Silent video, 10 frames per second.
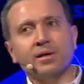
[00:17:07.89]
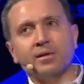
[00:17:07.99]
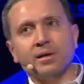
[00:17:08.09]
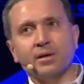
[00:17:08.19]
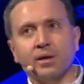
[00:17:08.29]

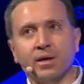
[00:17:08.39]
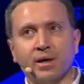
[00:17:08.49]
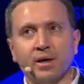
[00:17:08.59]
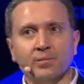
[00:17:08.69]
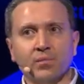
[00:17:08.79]

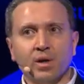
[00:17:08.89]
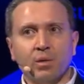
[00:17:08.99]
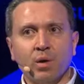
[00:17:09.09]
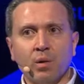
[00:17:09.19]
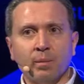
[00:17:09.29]

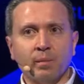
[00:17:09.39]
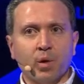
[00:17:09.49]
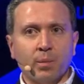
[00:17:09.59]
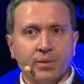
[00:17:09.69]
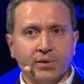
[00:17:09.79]
We will be
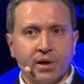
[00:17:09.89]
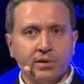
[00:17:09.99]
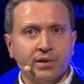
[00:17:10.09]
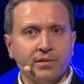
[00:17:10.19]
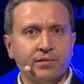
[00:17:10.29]
more
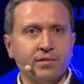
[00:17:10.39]
productive.